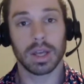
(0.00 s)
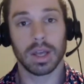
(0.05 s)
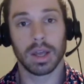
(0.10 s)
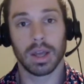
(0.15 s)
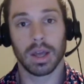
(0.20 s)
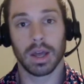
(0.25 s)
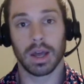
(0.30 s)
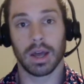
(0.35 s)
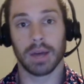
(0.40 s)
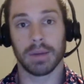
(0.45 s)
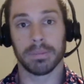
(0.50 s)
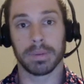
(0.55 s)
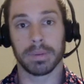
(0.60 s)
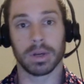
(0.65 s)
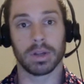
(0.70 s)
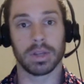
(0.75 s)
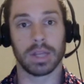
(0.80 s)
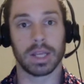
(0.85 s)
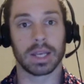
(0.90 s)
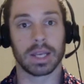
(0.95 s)
but
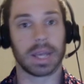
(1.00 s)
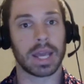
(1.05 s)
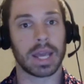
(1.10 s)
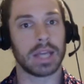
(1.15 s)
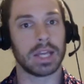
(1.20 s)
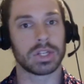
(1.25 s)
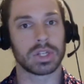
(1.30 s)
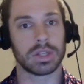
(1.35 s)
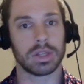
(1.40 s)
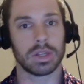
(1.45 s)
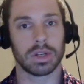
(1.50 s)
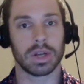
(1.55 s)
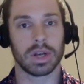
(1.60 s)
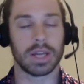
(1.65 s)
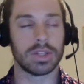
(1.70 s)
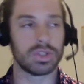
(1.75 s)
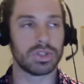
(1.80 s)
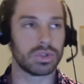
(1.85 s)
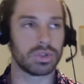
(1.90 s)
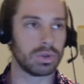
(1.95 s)
on the occasion that I
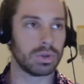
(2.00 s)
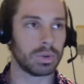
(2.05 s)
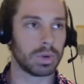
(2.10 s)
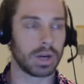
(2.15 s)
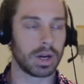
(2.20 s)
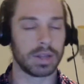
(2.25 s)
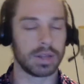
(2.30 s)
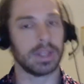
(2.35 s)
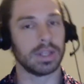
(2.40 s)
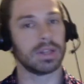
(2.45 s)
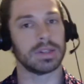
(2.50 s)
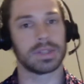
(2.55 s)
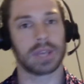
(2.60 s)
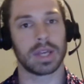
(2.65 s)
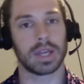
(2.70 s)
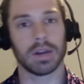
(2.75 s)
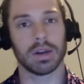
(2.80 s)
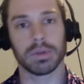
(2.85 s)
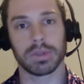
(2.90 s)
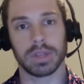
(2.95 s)
do, where I think it's a
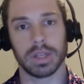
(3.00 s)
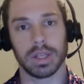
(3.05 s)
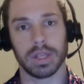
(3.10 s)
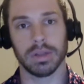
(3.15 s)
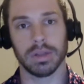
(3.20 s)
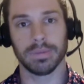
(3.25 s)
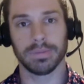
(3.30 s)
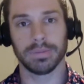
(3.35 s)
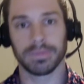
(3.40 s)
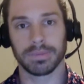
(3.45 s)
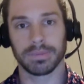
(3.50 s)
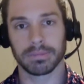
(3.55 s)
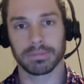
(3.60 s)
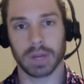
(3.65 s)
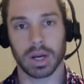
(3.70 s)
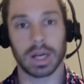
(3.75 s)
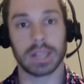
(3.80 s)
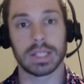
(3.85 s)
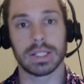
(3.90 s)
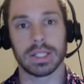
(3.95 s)
healthy
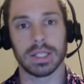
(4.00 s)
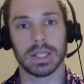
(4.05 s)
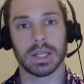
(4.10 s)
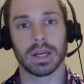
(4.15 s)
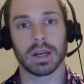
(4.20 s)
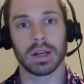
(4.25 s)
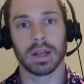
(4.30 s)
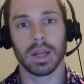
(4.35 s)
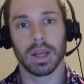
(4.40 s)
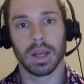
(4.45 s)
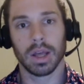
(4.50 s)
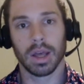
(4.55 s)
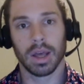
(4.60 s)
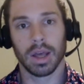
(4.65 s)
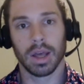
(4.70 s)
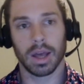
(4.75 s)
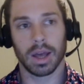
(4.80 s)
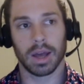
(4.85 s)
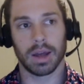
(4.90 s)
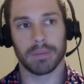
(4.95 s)
idea,
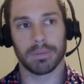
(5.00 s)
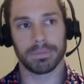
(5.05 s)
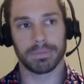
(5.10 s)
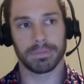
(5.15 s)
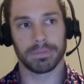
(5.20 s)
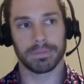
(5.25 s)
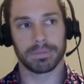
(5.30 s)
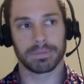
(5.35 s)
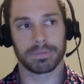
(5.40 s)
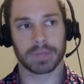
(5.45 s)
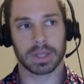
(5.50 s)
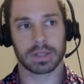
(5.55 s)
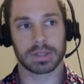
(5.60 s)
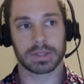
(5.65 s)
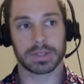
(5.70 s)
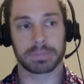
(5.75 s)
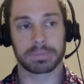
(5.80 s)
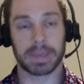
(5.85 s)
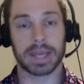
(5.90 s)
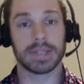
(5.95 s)

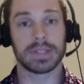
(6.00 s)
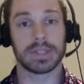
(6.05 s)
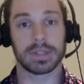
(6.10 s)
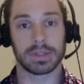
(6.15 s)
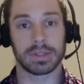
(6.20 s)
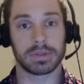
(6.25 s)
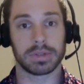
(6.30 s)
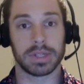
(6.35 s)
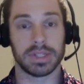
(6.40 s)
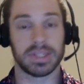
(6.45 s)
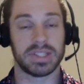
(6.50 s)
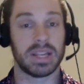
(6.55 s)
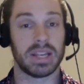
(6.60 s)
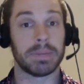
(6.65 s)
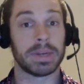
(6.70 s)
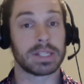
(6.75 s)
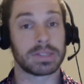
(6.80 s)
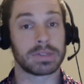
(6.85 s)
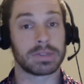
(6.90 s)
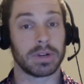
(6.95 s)
space is their
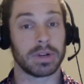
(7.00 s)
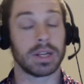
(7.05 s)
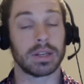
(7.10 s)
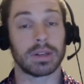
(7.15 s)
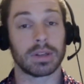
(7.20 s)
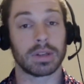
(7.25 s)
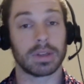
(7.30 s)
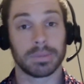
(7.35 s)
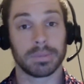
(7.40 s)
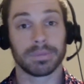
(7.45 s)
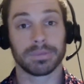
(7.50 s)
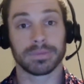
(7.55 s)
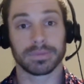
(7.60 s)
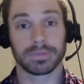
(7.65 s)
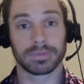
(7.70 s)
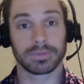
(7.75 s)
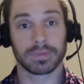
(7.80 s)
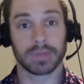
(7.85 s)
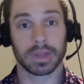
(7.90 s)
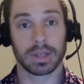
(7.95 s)
best friend.
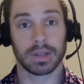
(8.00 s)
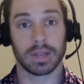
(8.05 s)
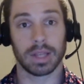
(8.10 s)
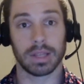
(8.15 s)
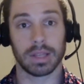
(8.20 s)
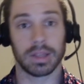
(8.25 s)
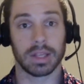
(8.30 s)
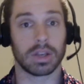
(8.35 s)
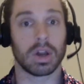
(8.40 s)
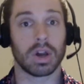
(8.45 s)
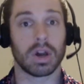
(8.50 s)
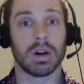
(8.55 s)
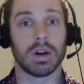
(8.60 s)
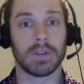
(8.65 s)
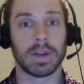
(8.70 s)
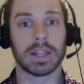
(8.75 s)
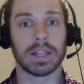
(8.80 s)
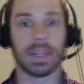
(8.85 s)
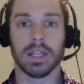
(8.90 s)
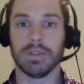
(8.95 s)
They think, oh, if
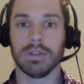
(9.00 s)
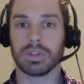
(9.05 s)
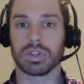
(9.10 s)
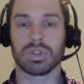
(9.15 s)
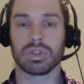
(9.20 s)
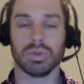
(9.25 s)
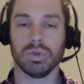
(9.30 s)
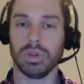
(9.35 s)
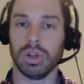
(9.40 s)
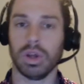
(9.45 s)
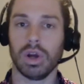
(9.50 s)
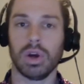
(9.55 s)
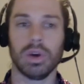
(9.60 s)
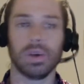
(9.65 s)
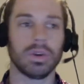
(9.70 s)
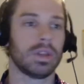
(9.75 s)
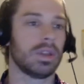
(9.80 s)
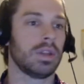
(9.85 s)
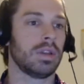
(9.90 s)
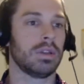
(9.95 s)
I leave it too
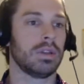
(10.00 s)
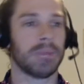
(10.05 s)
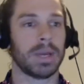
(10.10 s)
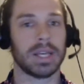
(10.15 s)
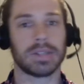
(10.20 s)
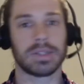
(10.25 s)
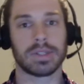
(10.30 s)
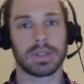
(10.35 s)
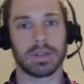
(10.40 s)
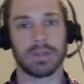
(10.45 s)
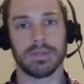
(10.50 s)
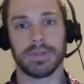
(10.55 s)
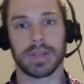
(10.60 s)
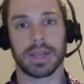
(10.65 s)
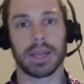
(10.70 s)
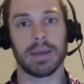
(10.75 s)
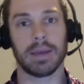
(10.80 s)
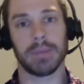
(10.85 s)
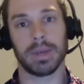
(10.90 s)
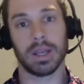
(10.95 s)
long, that my ex is going to
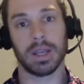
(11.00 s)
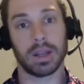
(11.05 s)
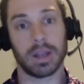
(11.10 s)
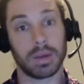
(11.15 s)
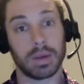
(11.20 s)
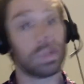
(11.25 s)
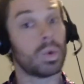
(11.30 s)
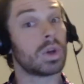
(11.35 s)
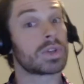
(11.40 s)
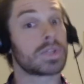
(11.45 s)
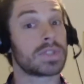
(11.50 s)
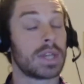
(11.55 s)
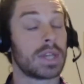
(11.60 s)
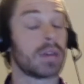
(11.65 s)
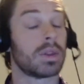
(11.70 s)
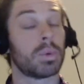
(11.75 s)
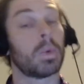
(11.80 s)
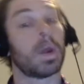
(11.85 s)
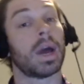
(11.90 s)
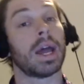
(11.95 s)
forget me, and it works the
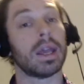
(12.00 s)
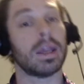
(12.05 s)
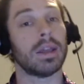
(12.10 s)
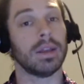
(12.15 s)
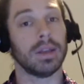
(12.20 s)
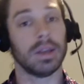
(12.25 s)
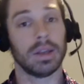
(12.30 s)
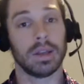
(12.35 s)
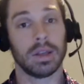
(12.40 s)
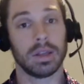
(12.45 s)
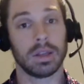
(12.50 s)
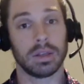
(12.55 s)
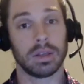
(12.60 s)
other way. You